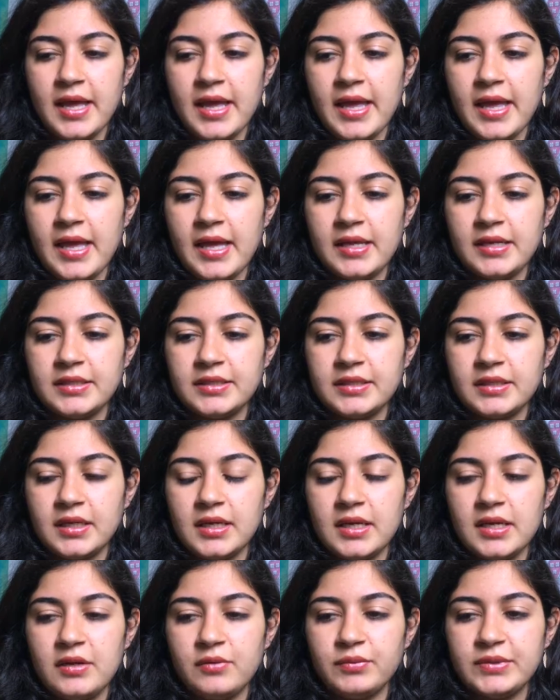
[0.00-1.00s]
And
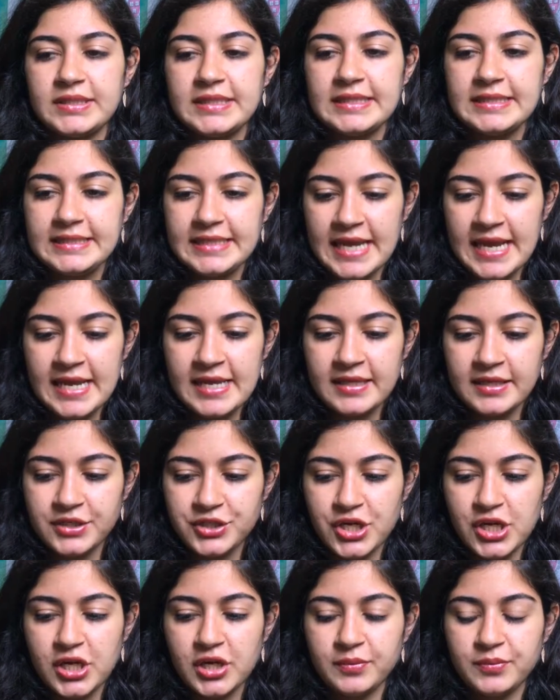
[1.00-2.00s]
it was the day
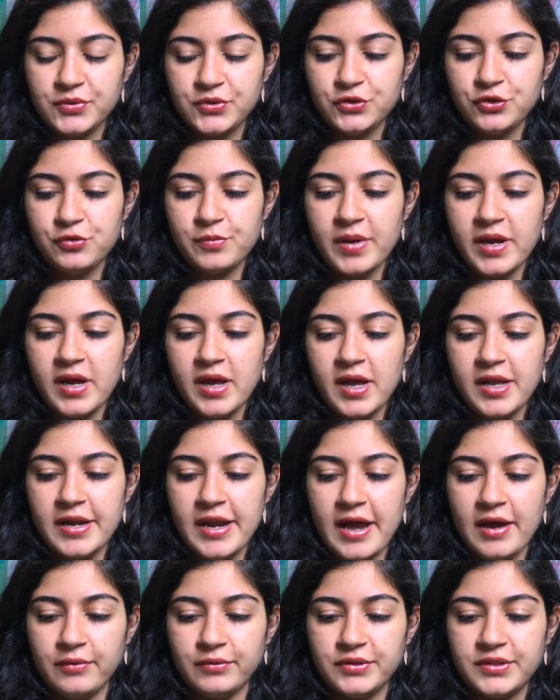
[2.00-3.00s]
that Jacob Zuma
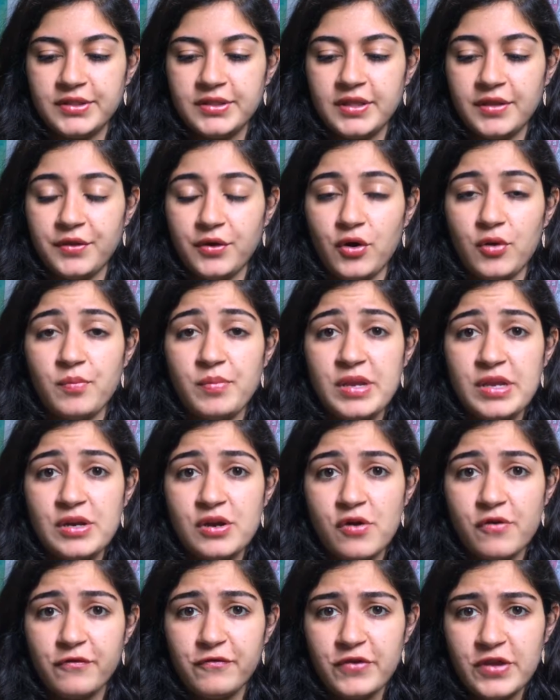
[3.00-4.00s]
announced that there would be
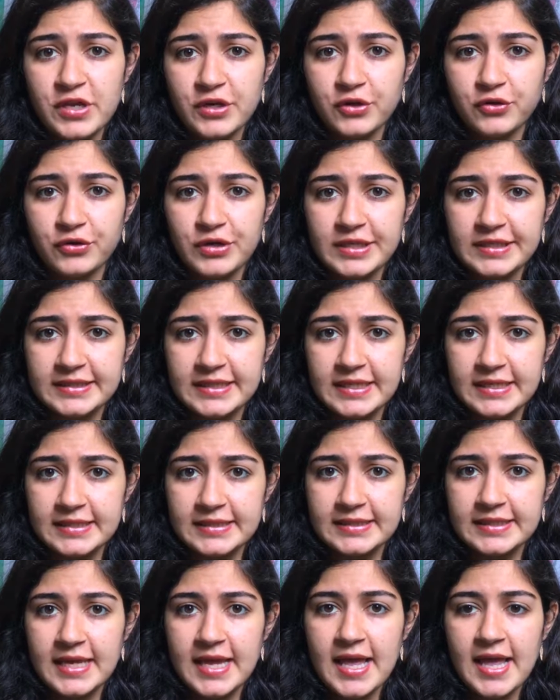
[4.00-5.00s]
no fee
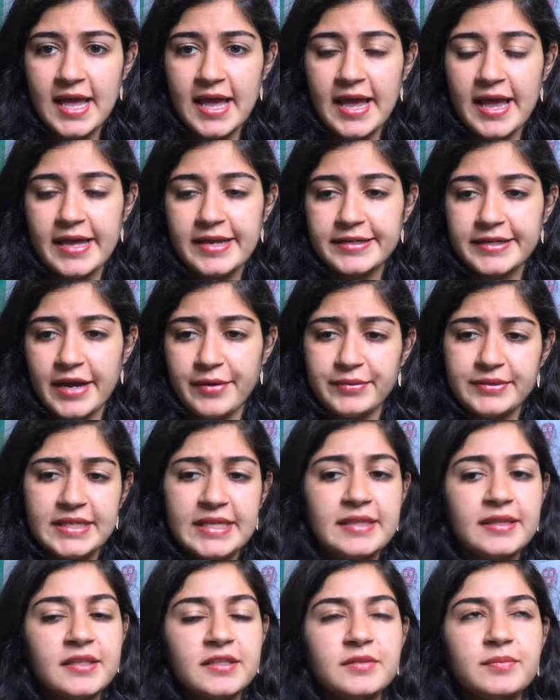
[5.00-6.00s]
increases, and I was
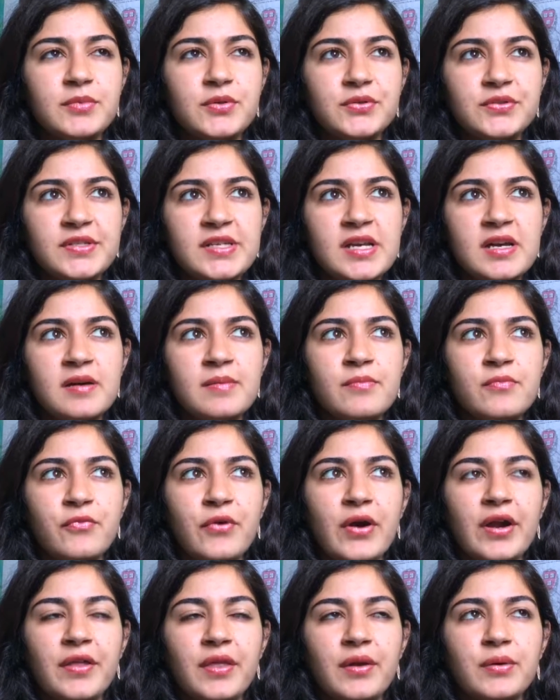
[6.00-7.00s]
in this museum
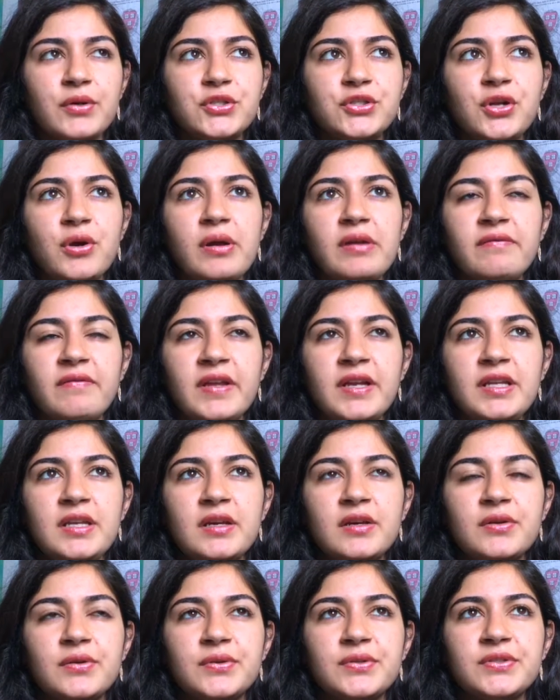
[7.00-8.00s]
where they were showing
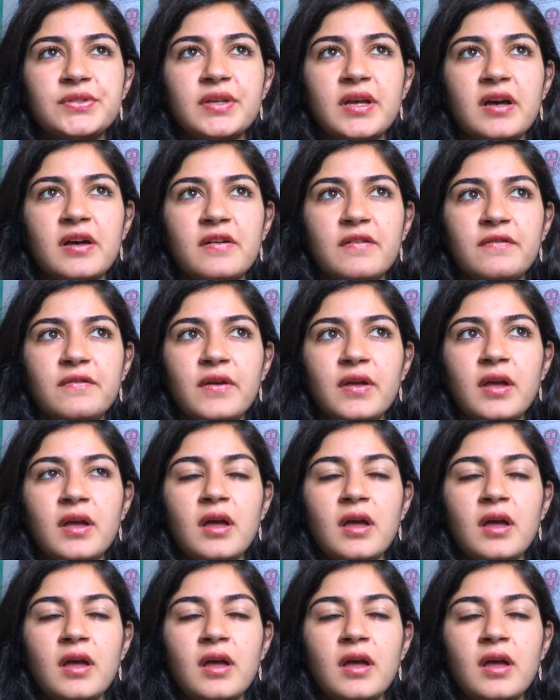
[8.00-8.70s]
videos of